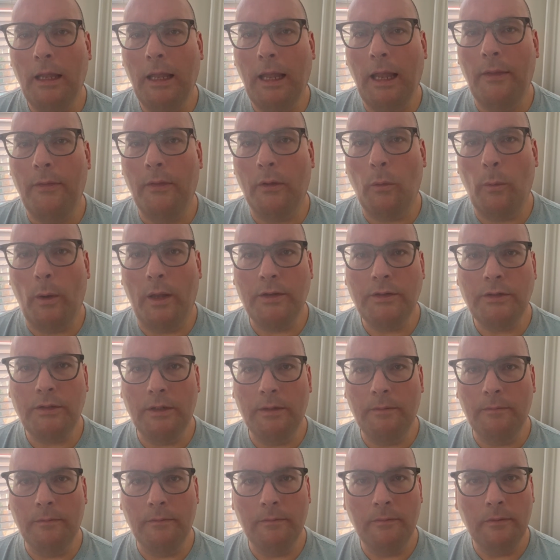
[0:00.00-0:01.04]
And the
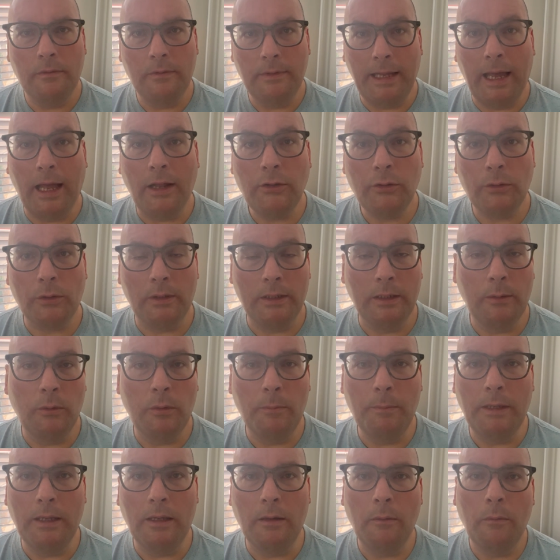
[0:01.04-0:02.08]
question naturally
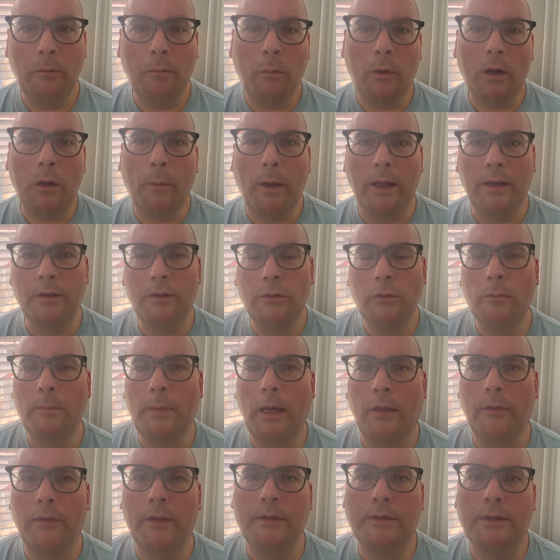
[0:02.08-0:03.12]
would be, what do I do
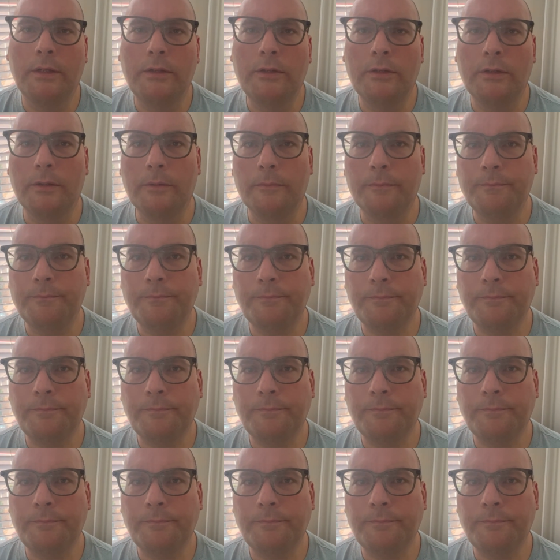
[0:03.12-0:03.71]
about this issue?